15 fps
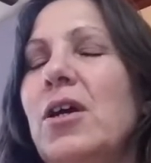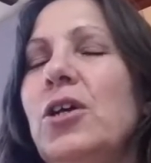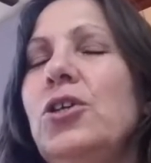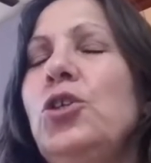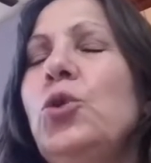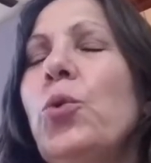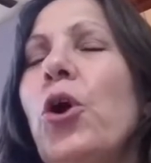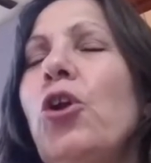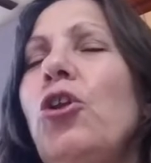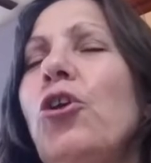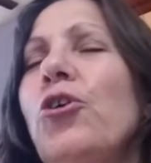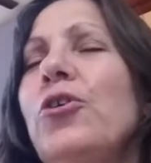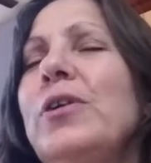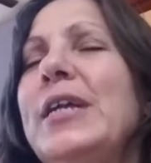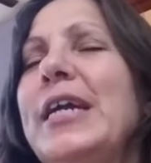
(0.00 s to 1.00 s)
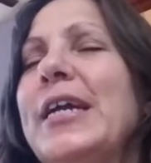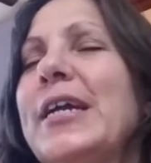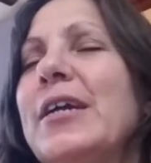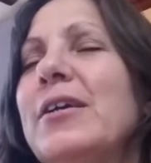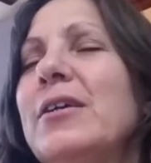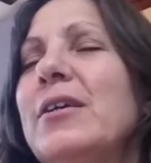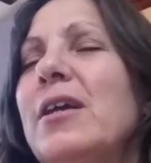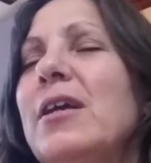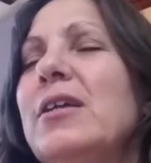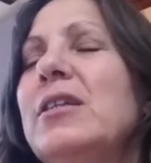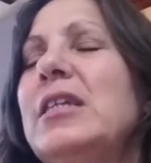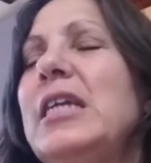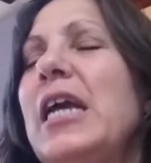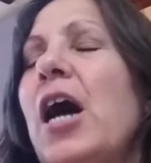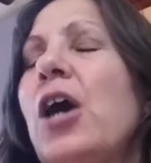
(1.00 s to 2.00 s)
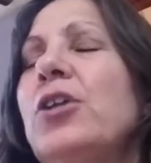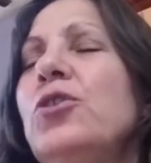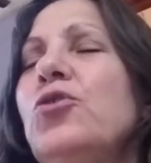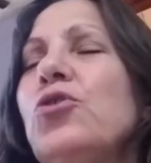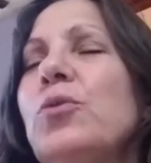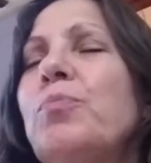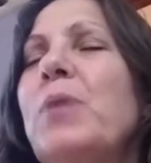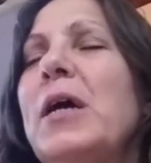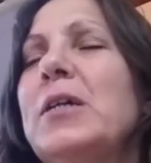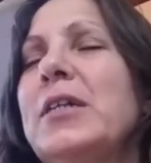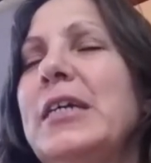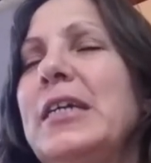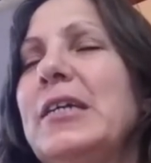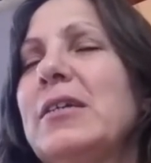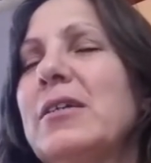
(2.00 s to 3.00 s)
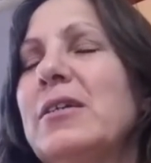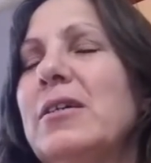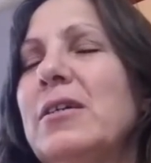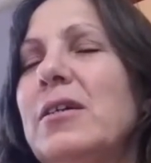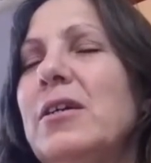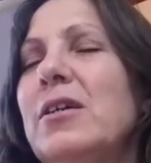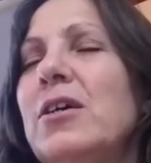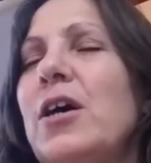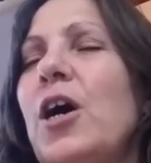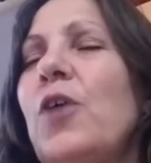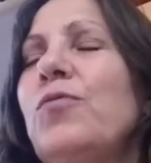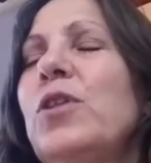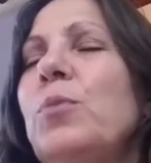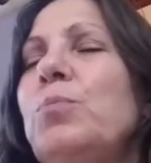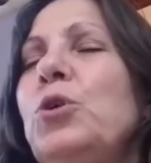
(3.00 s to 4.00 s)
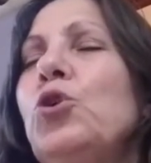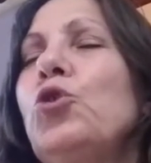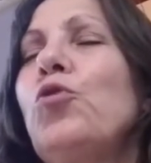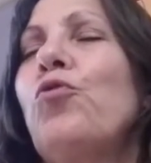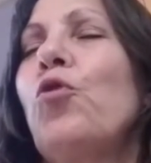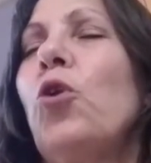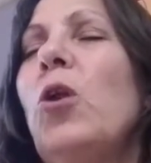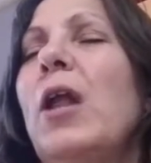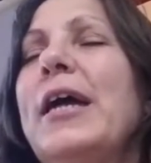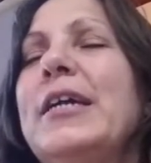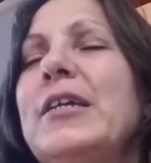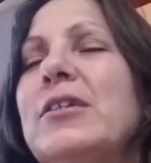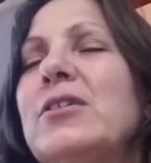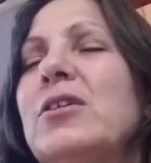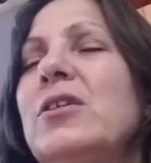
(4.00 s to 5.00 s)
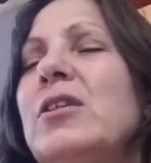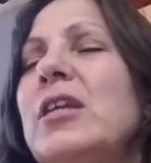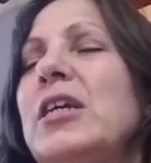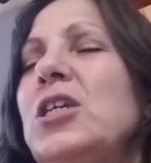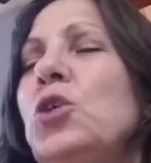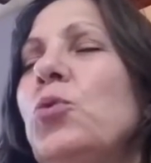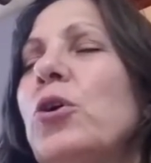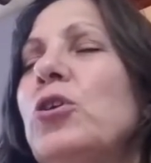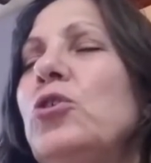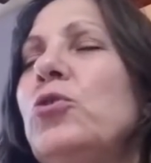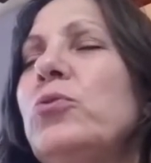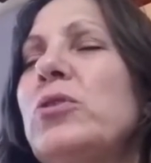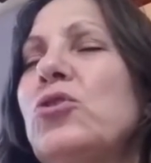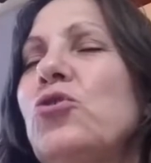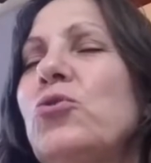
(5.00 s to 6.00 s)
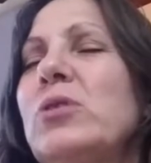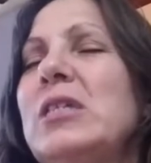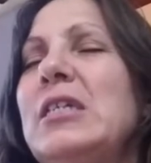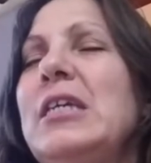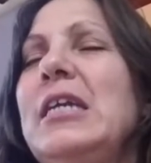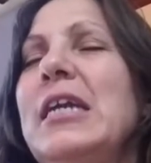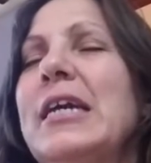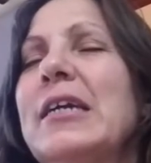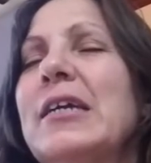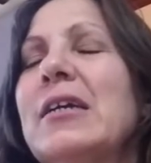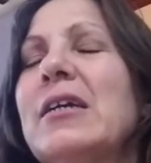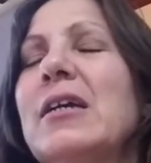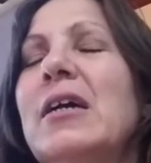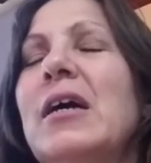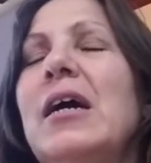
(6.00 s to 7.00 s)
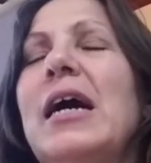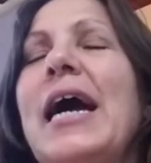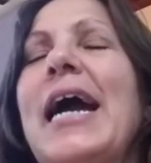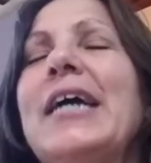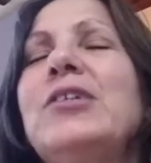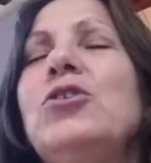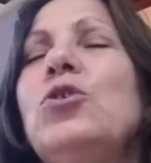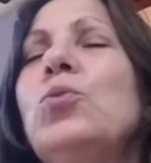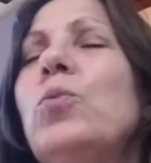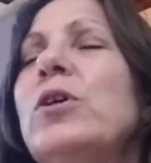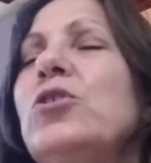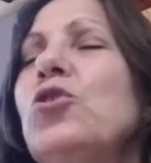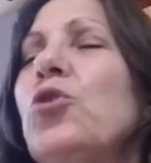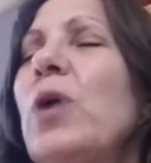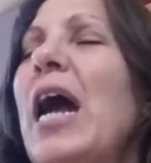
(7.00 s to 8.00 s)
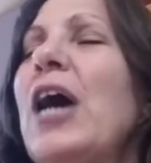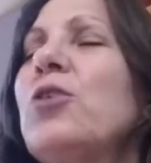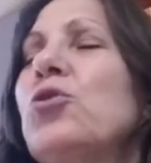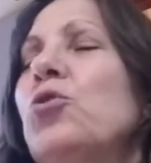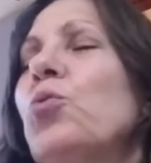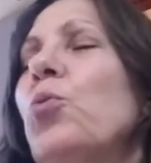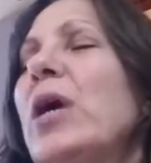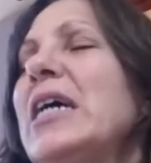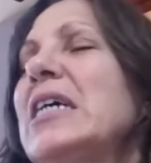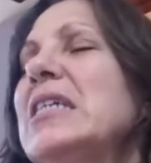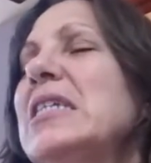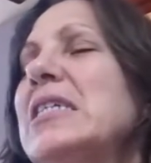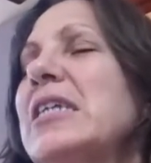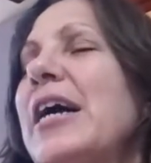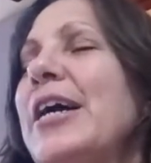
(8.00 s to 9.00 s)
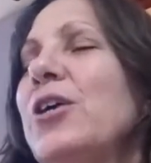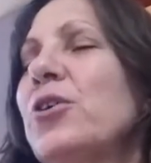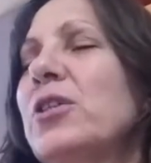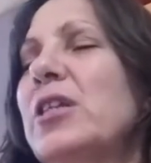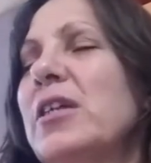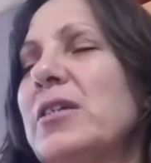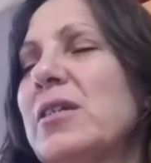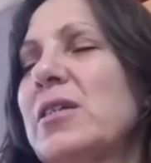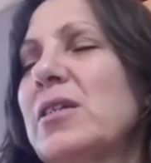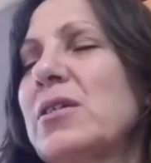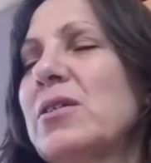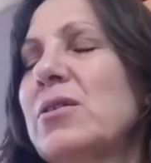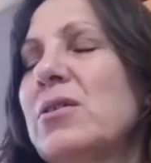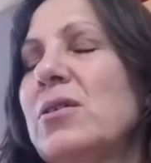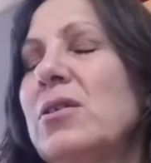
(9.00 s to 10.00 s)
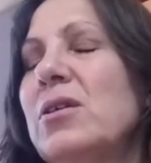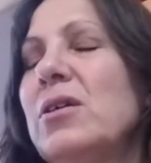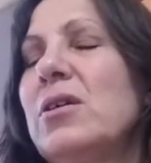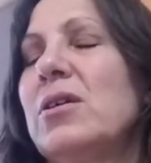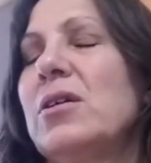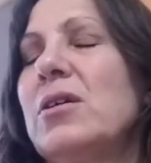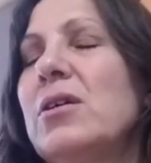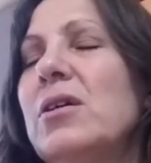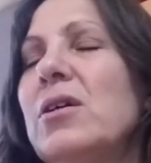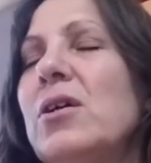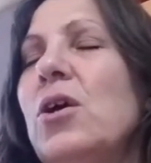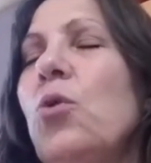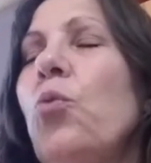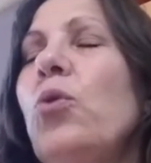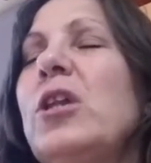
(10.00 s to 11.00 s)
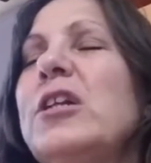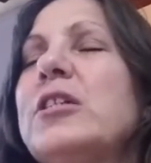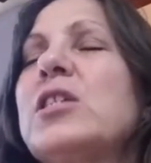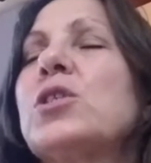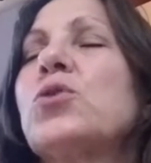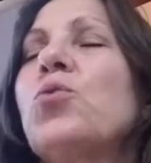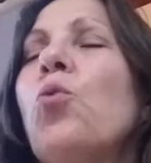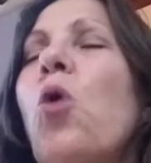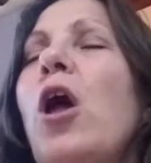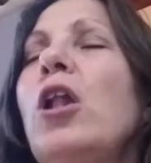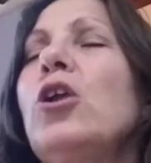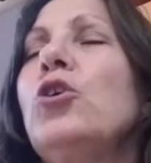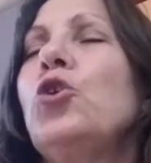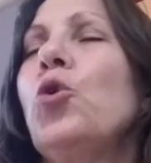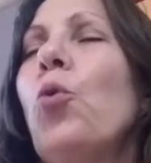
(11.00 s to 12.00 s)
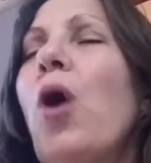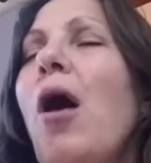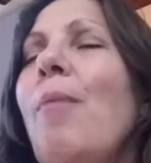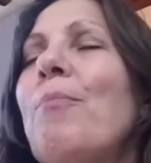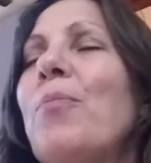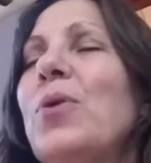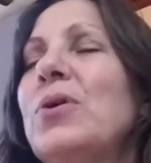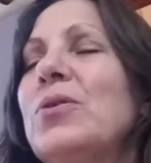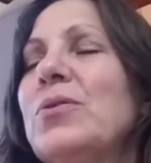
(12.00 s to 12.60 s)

You are learning the underbelly of the beautiful light that you are used to seeing, and you wonder how to reconcile this. Will it swallow you up